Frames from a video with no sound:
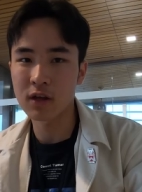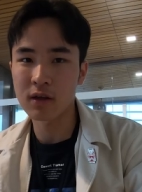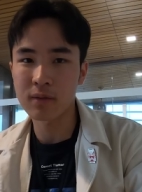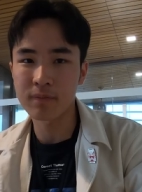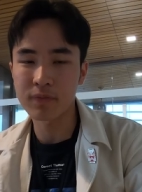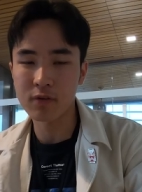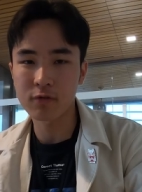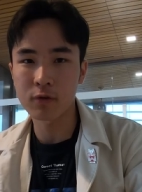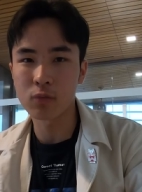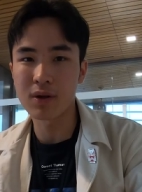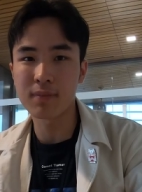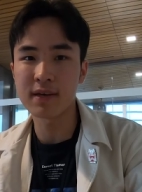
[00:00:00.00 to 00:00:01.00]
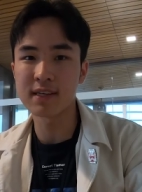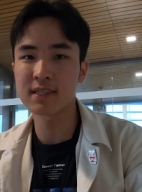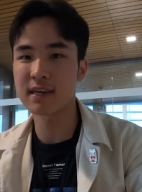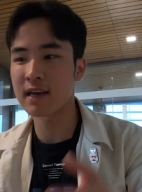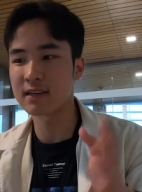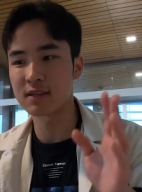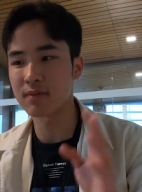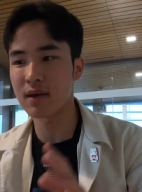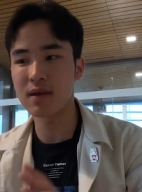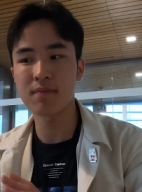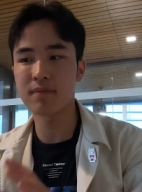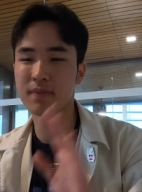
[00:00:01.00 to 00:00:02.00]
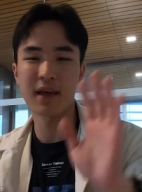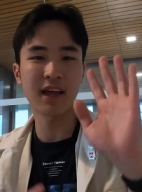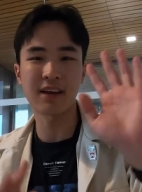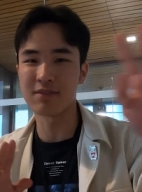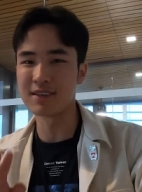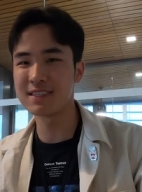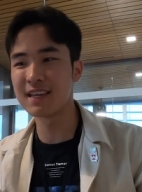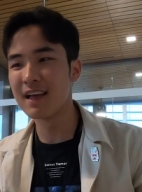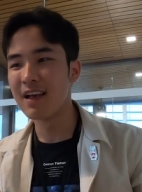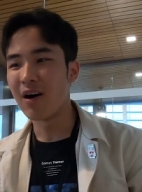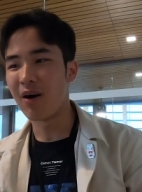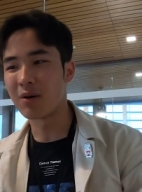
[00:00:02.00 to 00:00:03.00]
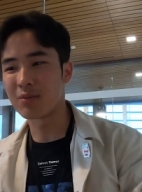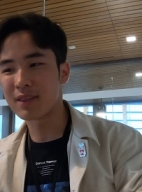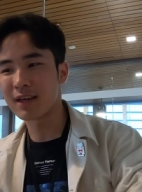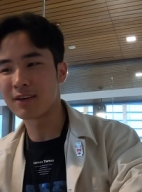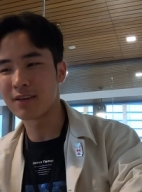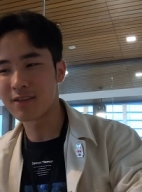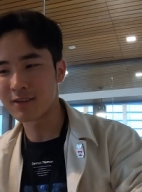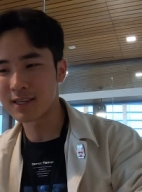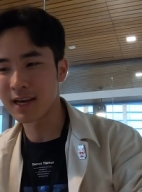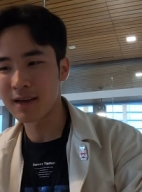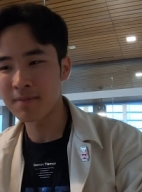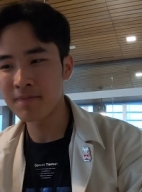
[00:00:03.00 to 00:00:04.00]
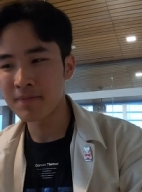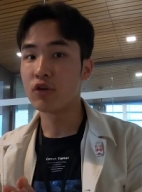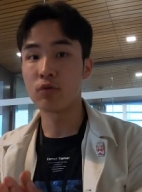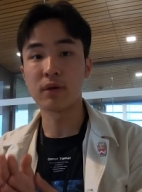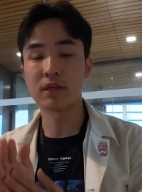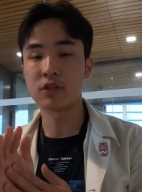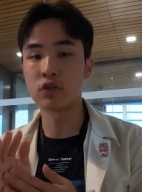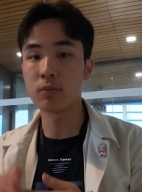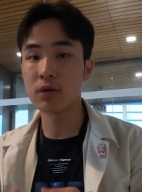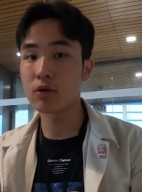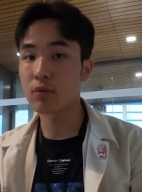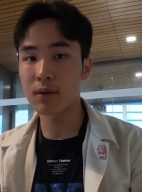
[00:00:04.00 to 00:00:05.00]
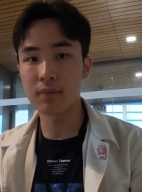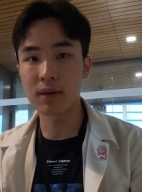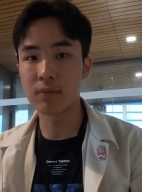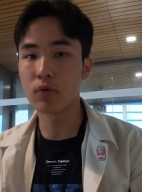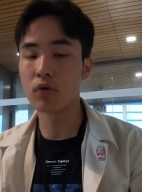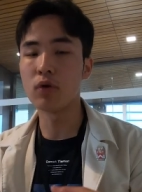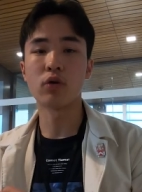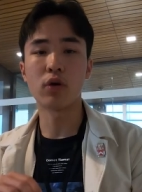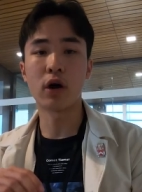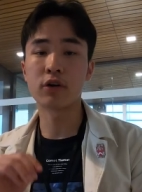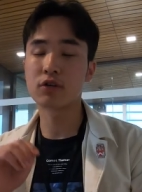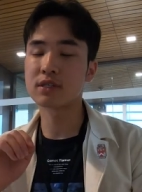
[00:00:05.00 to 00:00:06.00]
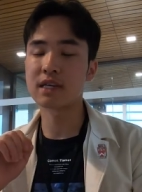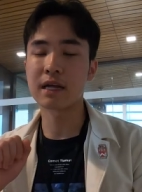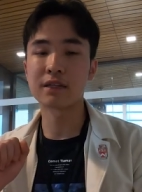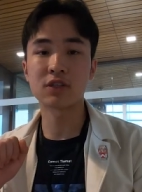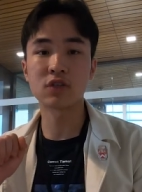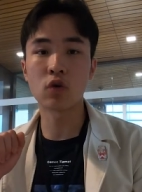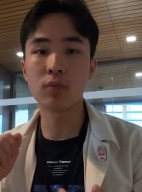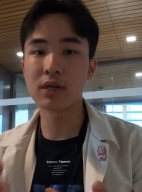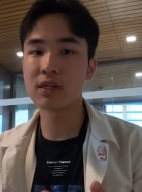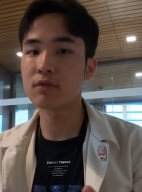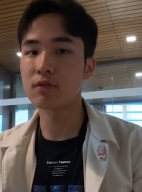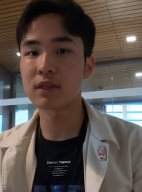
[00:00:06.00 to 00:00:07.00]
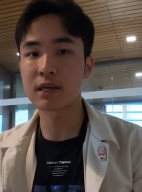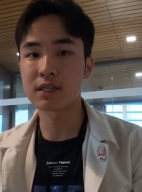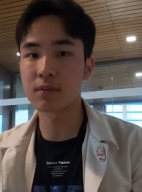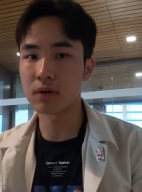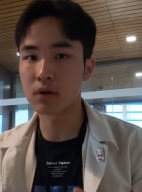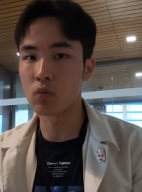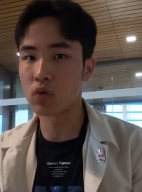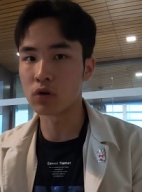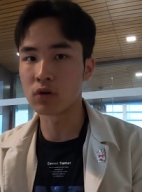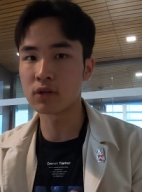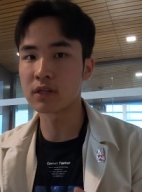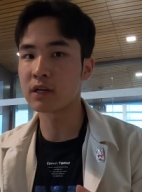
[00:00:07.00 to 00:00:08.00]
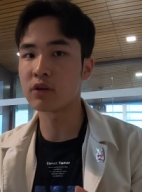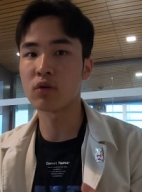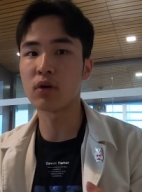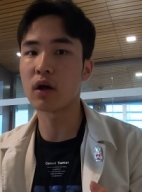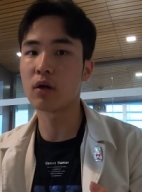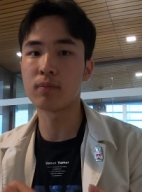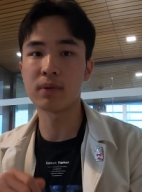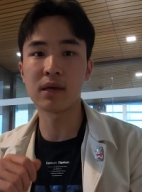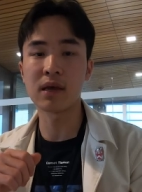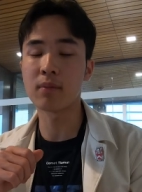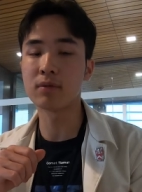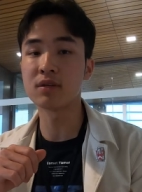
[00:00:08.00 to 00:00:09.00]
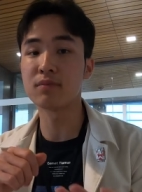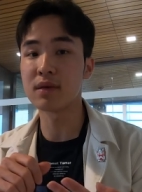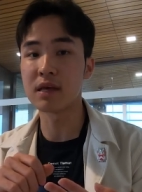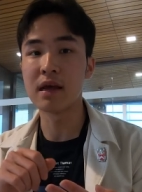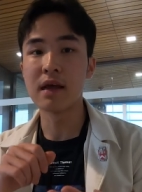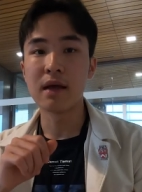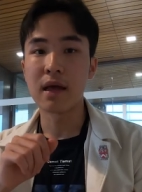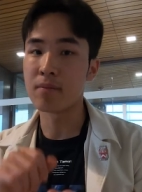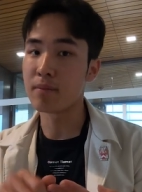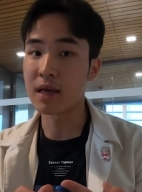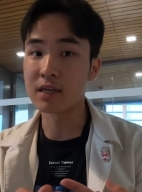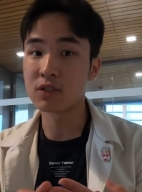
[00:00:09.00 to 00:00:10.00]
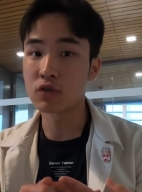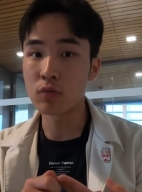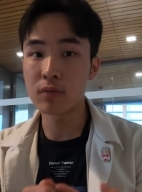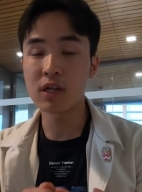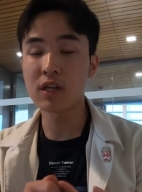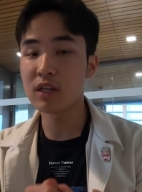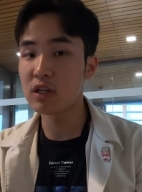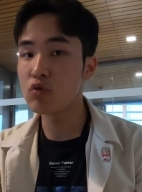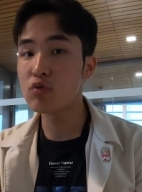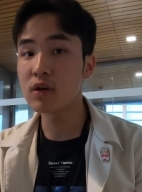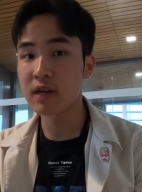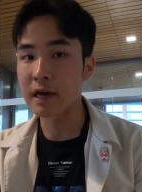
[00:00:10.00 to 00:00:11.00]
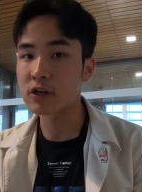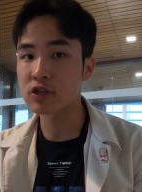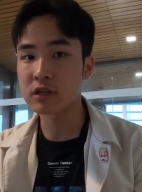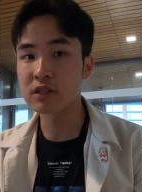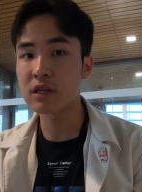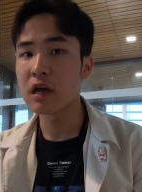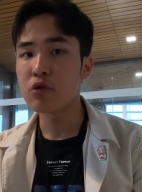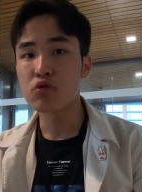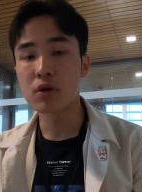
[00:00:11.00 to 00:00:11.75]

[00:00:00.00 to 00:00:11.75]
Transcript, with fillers: um, for WIDPSC at debate, but anyways, on with that another time. You'll meet so many great people, you'll understand so many different things about the world, and you'll be able to meet and make so many new connections